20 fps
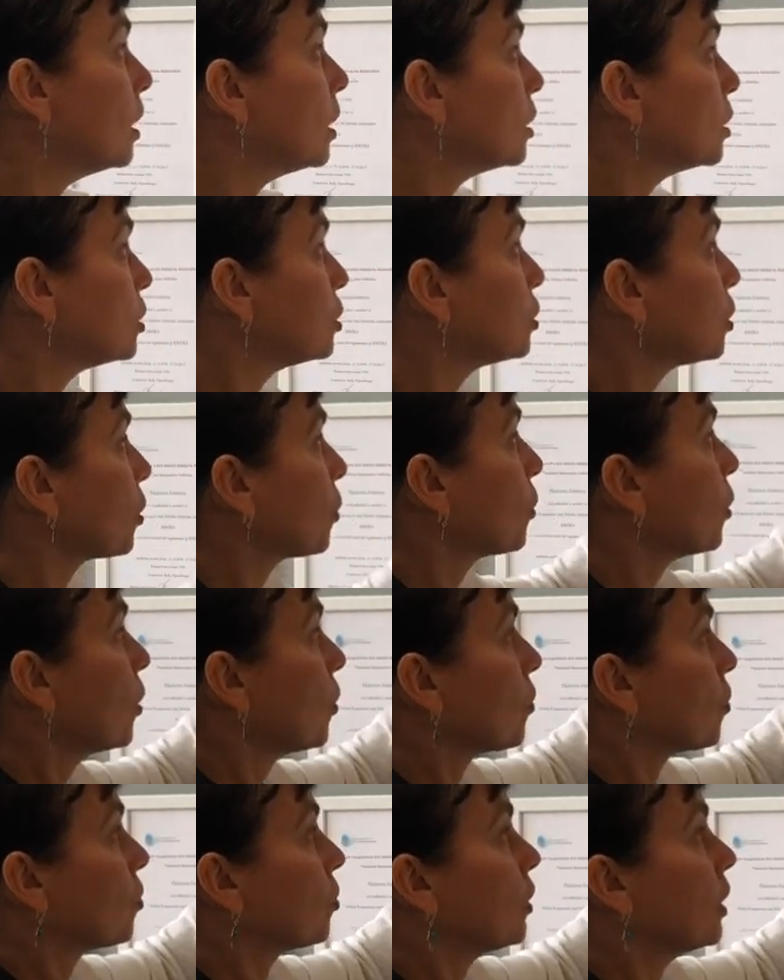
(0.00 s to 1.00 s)
So
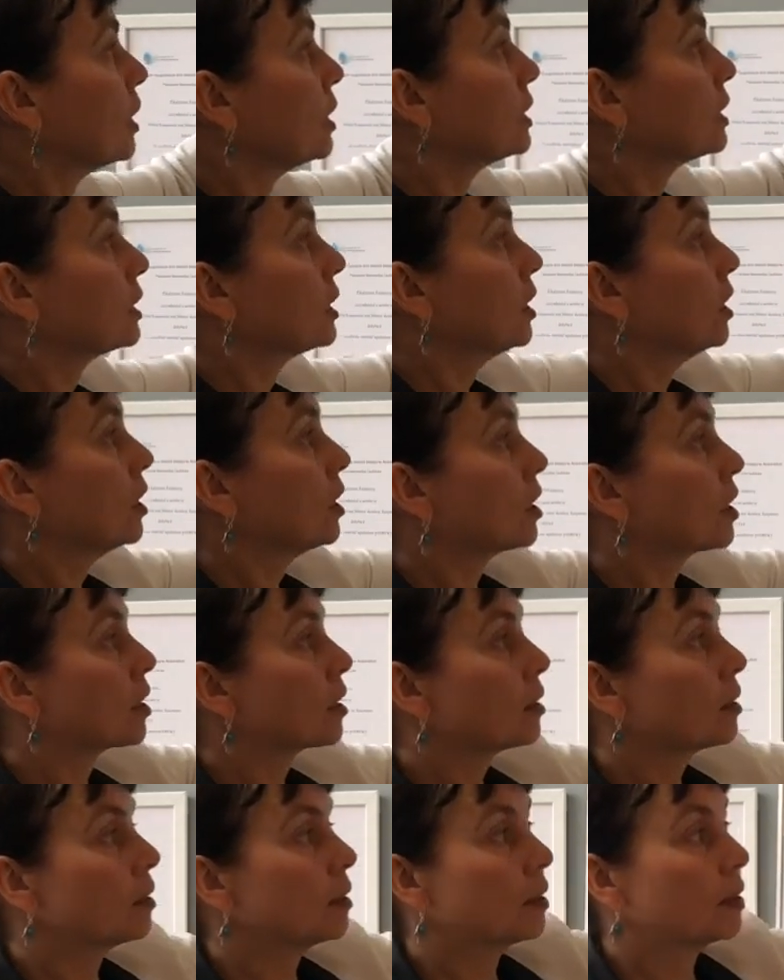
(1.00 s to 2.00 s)
these are
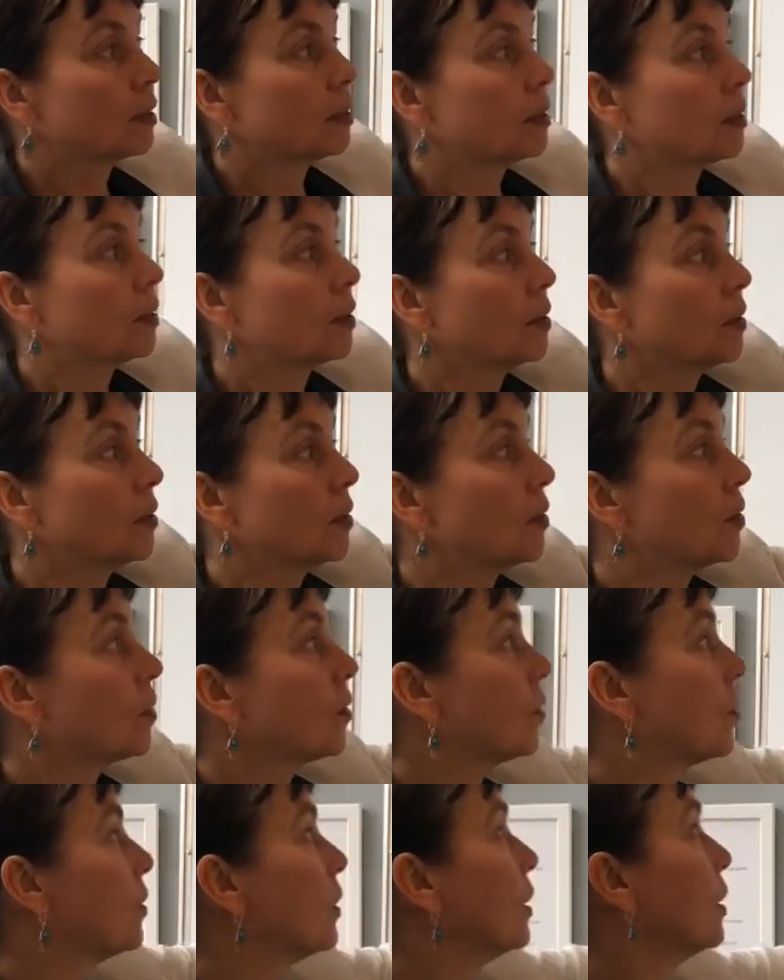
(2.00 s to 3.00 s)

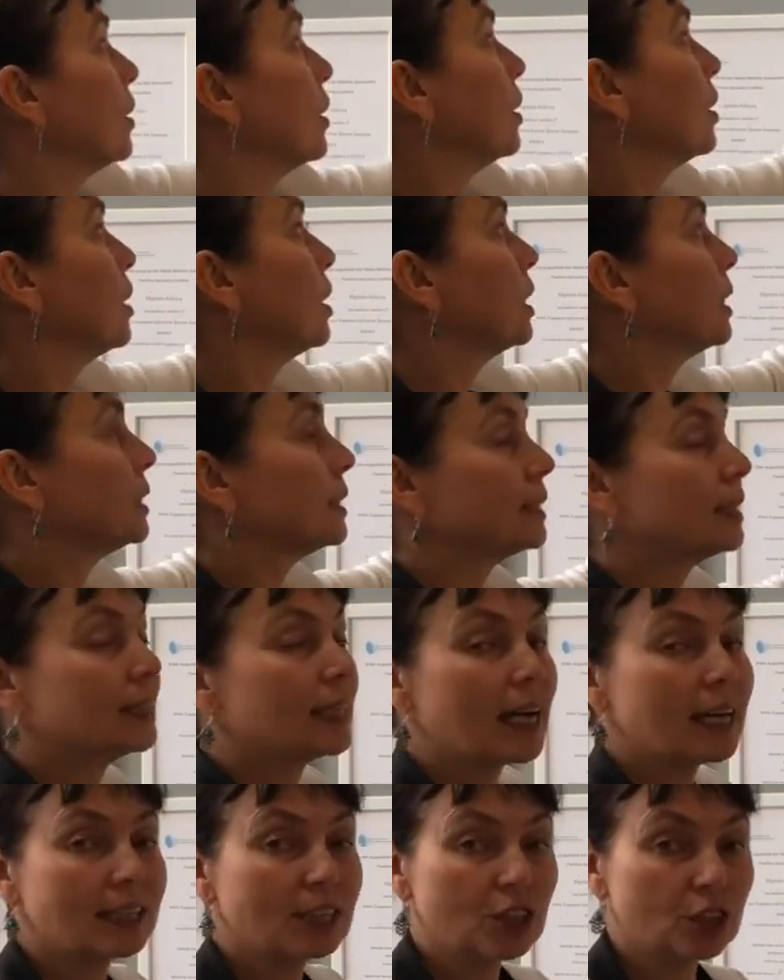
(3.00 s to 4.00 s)
the
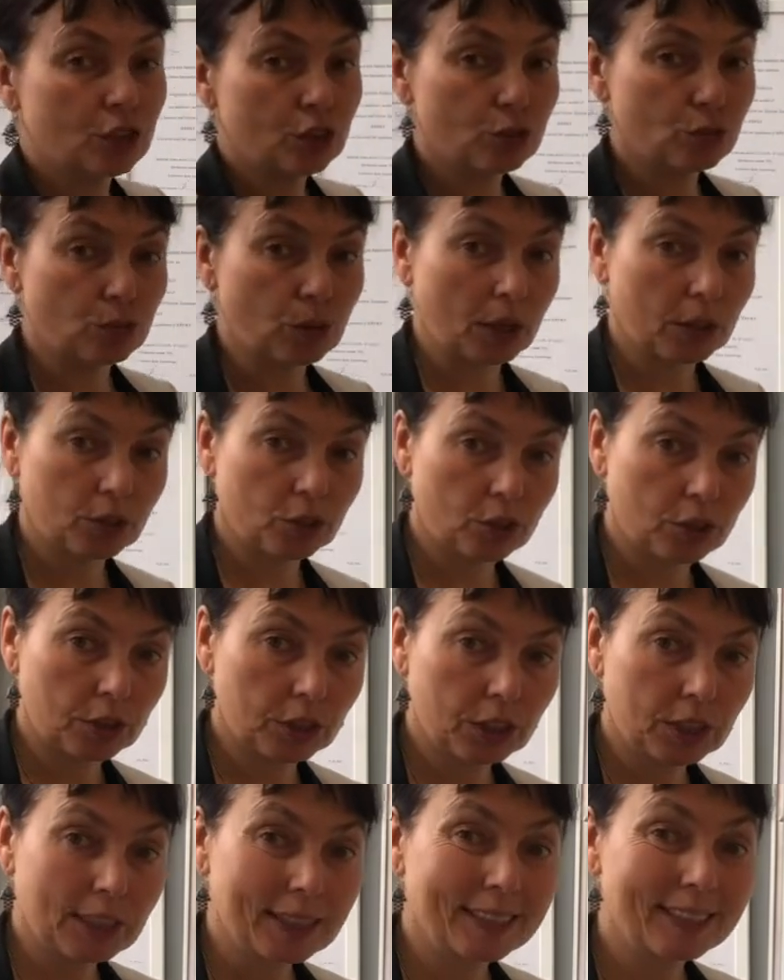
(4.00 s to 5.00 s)
static structures,
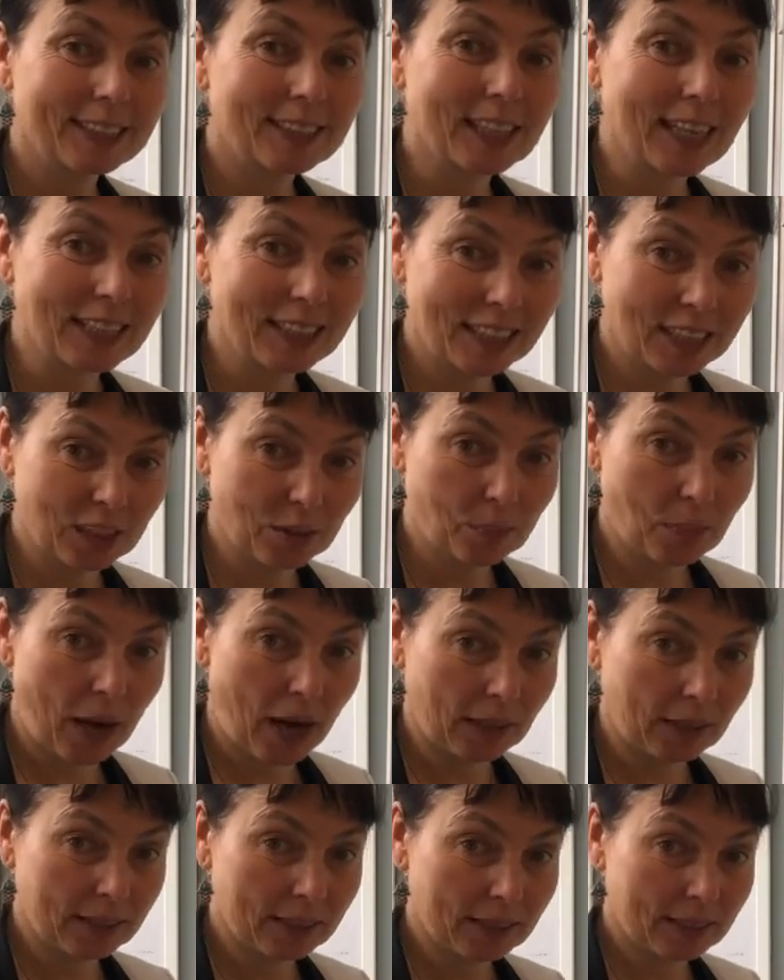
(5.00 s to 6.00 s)
static
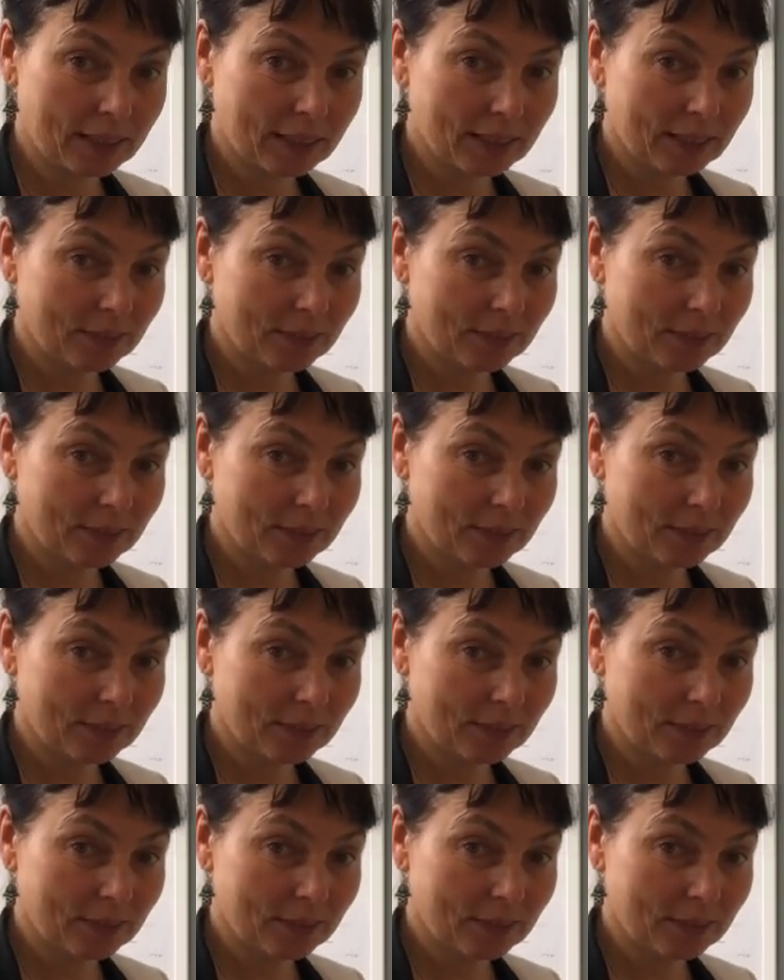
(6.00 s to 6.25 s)
balance.